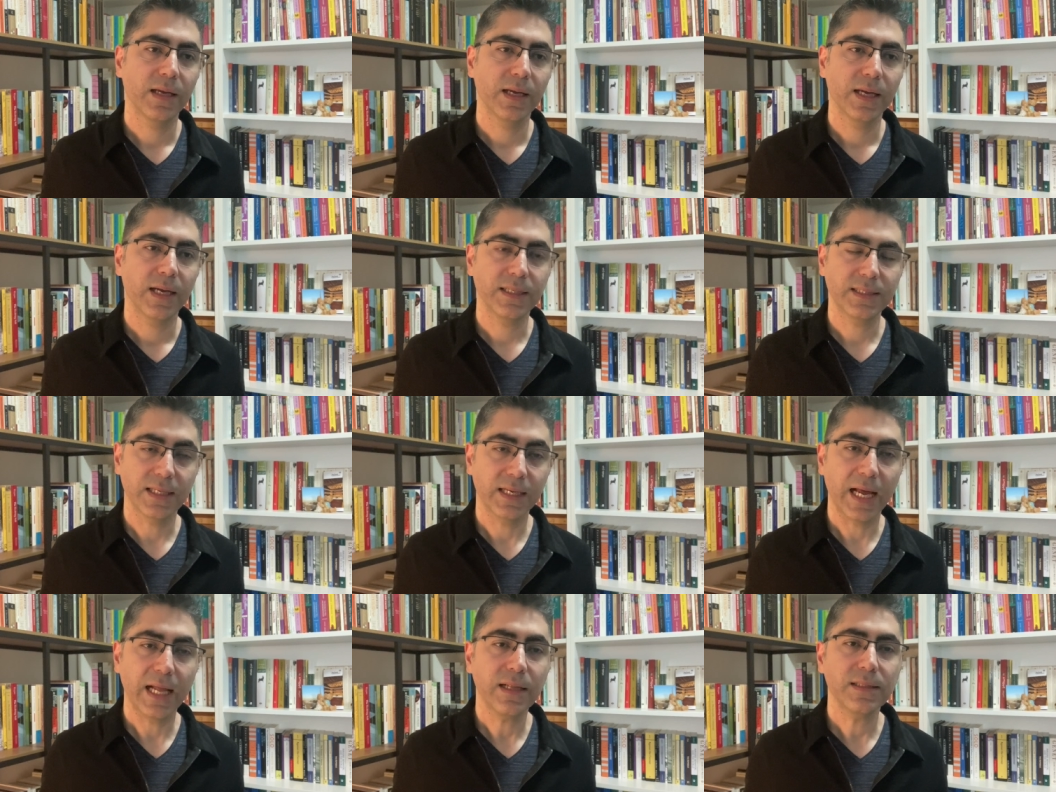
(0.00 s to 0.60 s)

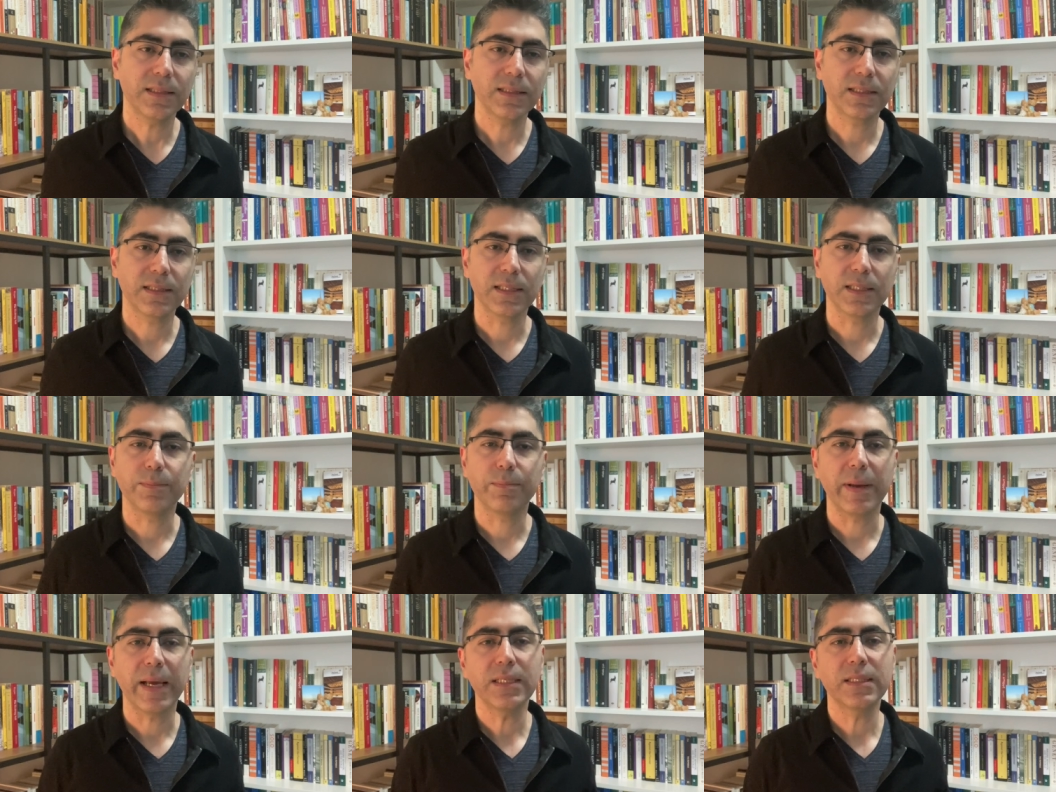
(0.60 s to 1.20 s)
His analysis
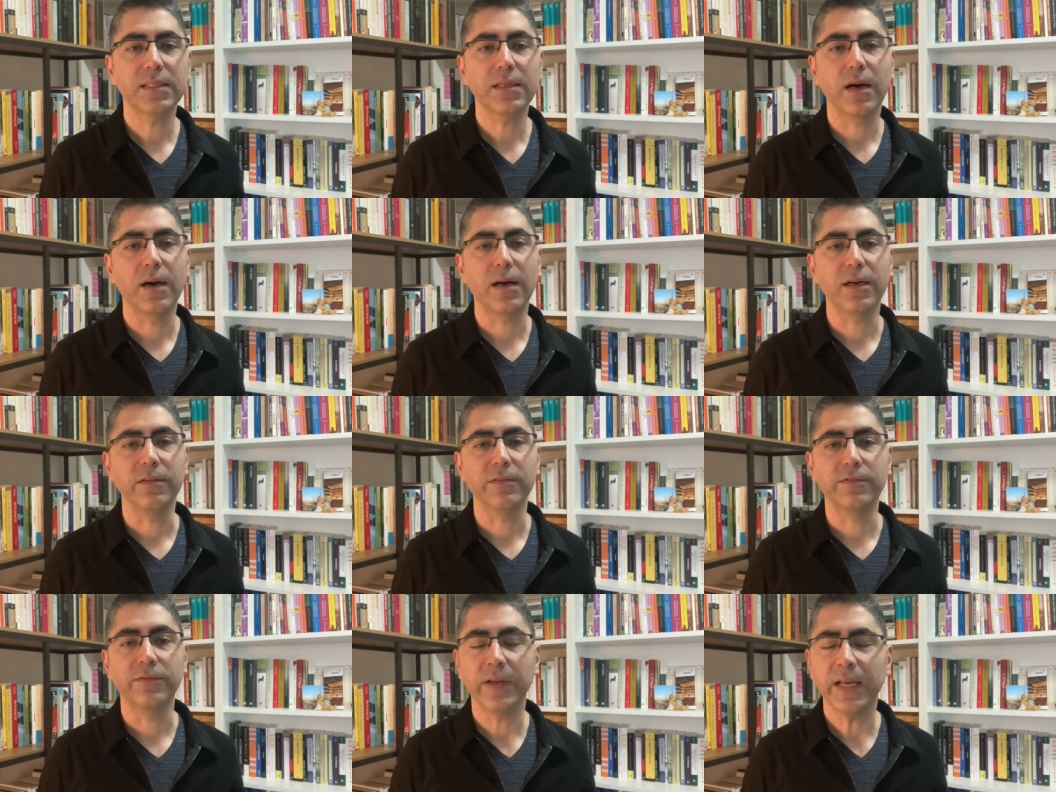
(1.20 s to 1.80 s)
is based
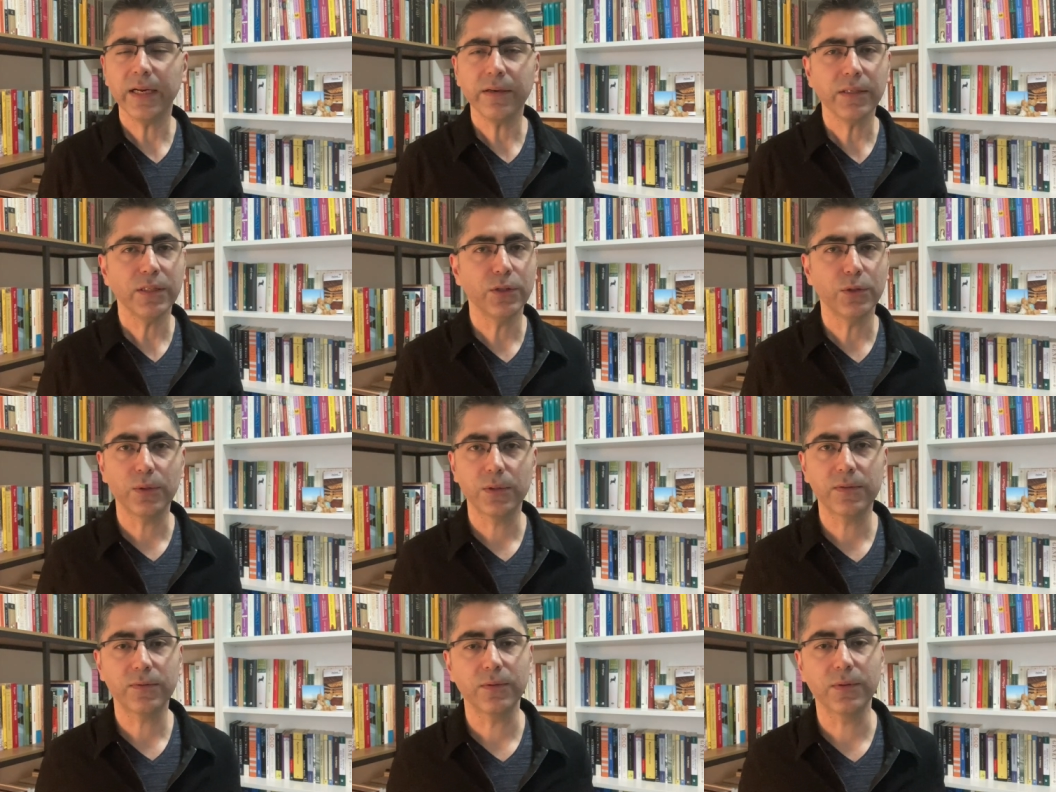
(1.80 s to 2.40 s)
on very
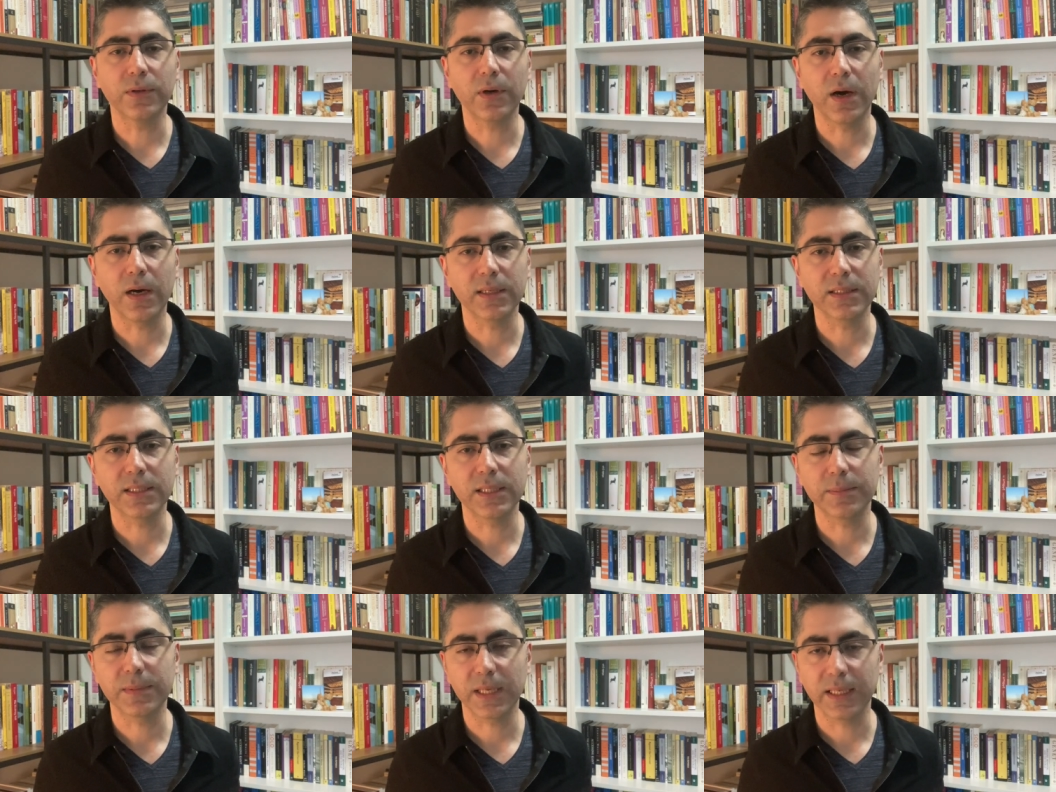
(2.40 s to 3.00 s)
useful
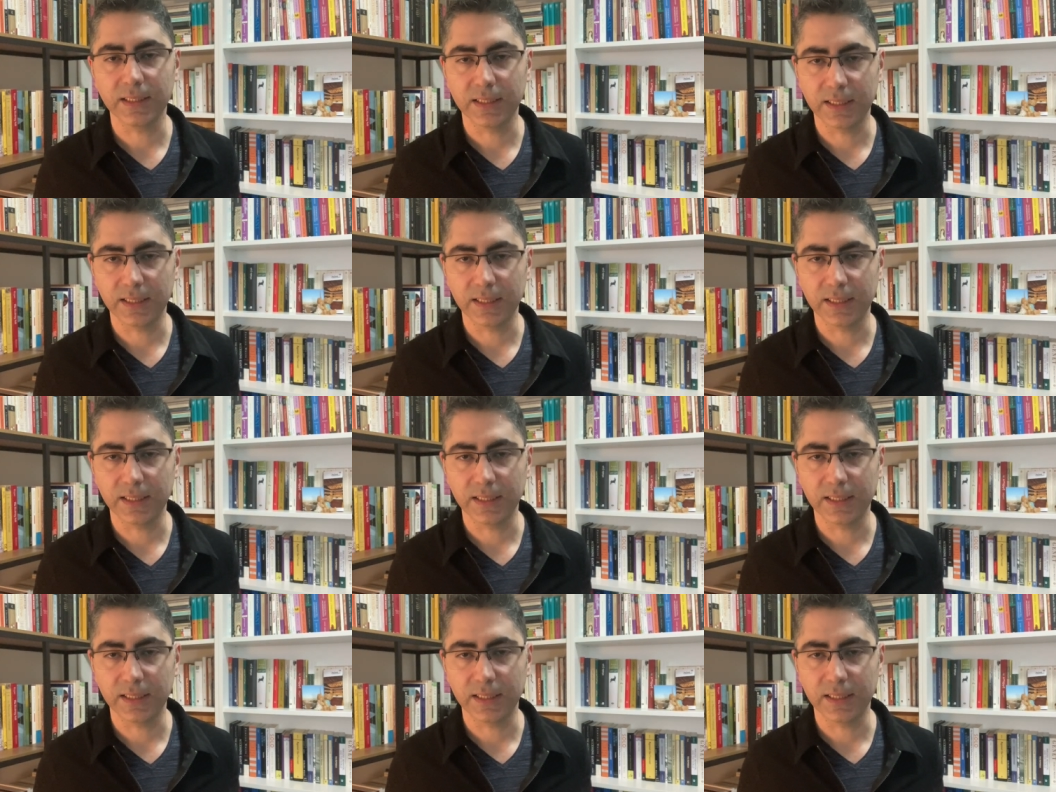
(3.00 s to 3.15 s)
concepts and